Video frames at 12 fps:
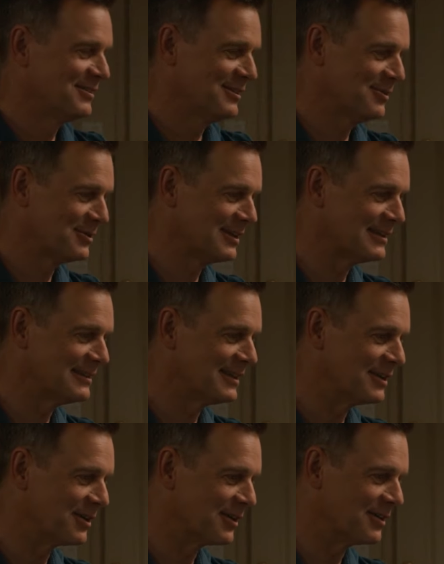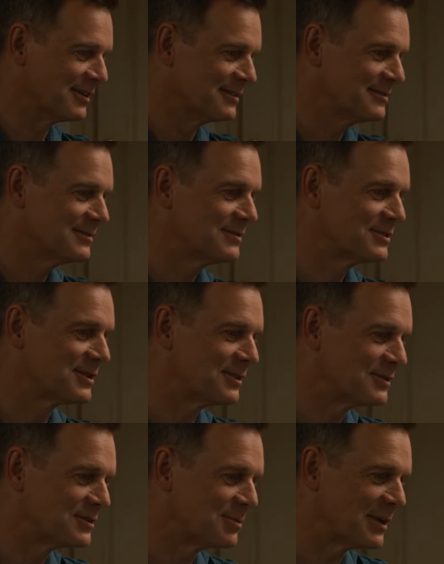Well, we're not in any hurry.
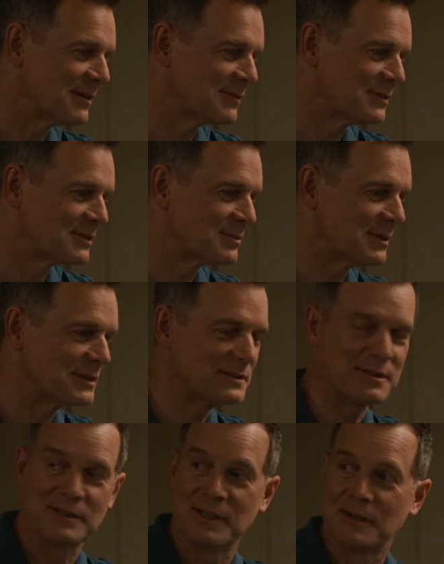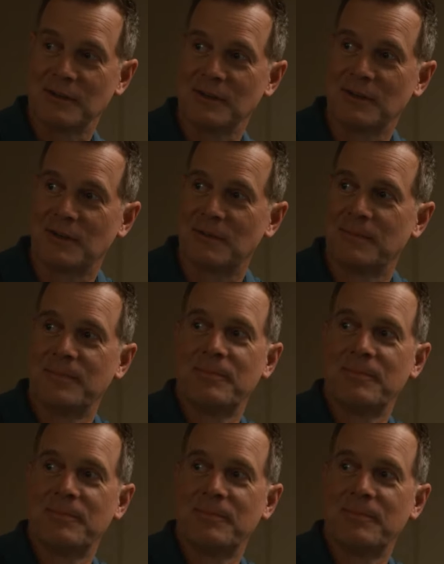Insurance will pay for this place till the end of the year.